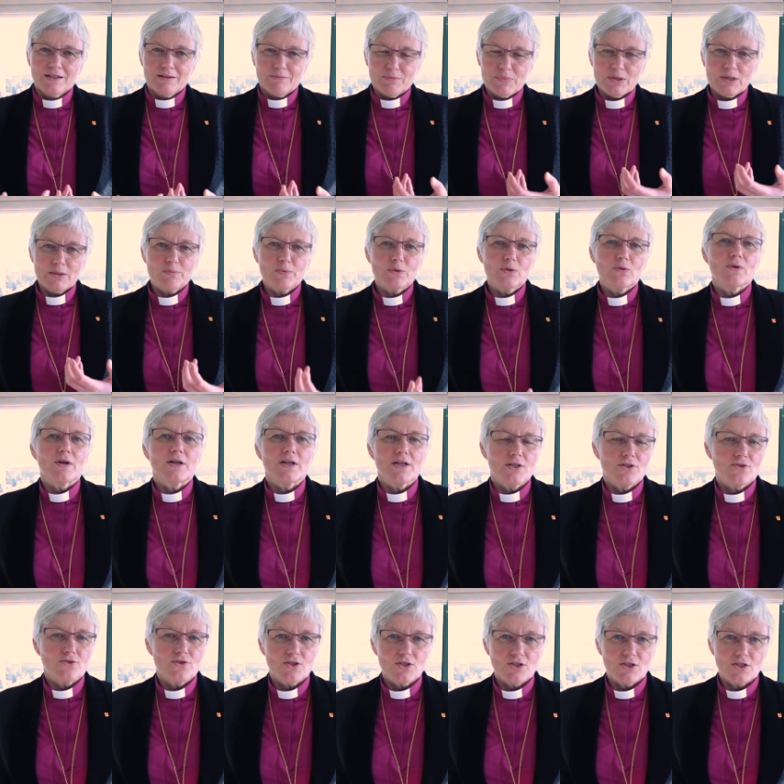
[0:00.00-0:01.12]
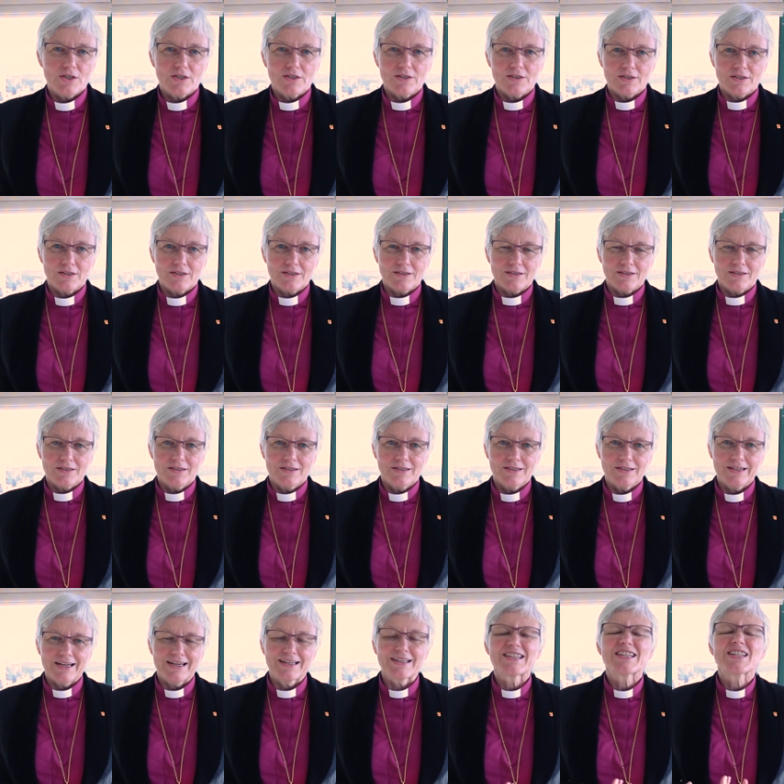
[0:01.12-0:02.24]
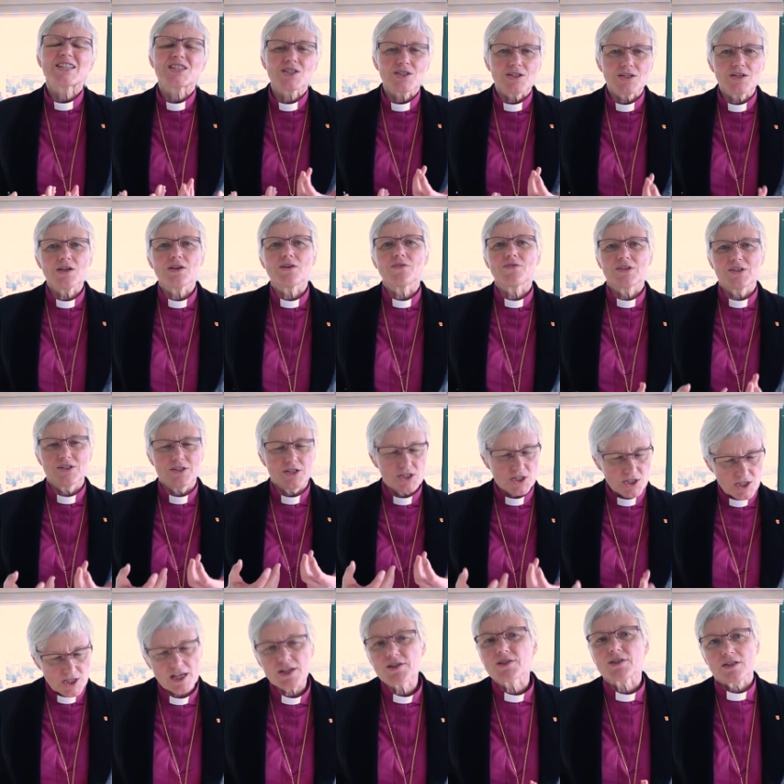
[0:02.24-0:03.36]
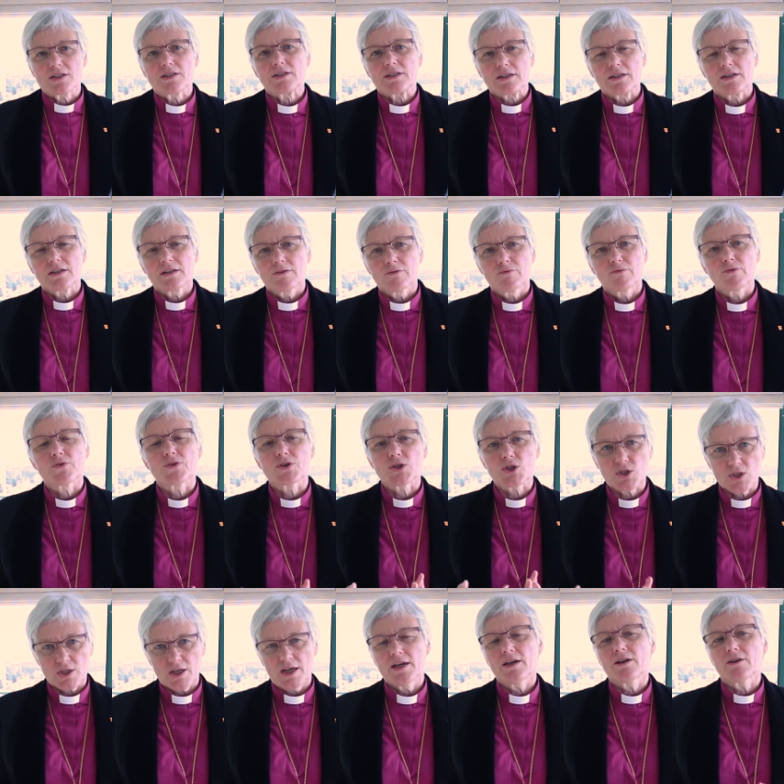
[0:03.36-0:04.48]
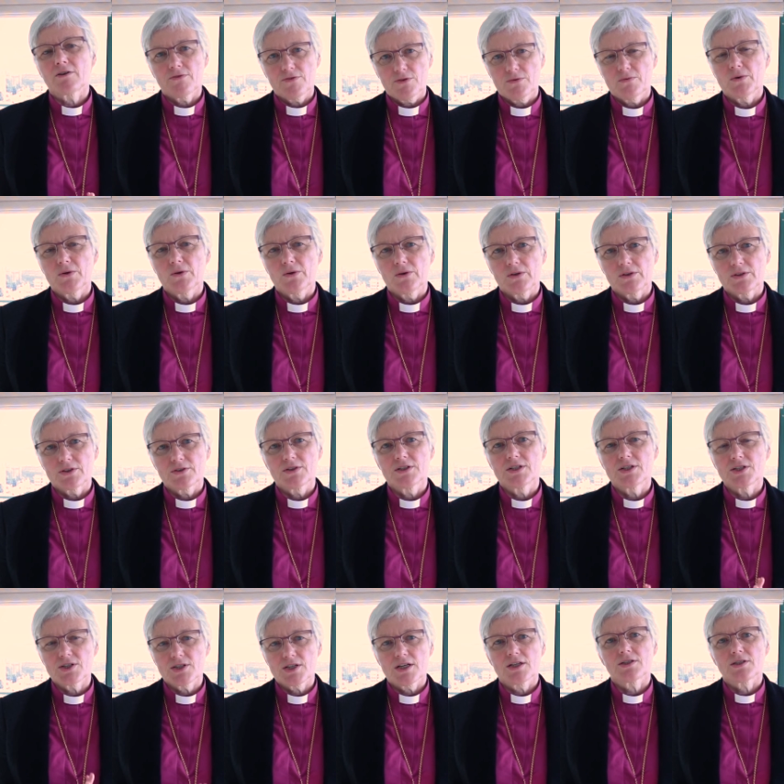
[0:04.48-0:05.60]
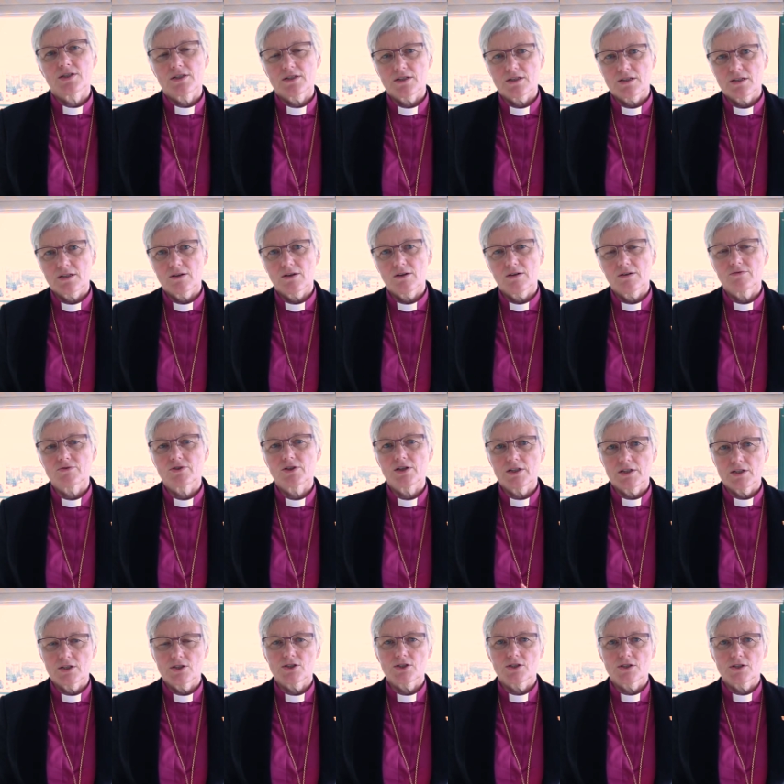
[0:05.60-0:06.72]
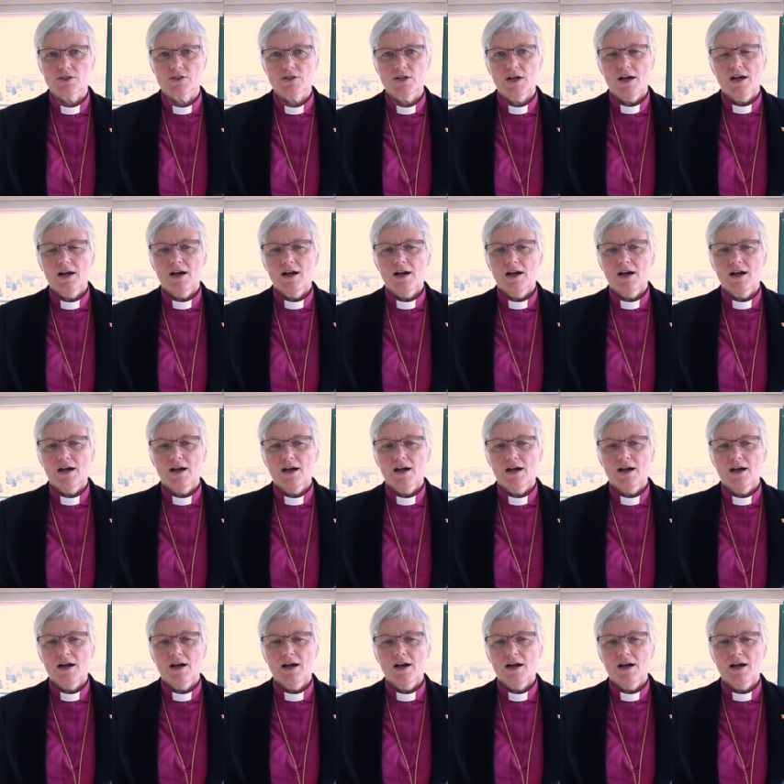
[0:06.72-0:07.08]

people who are interested in and see the necessity, for the sake of the world, the necessity of religions,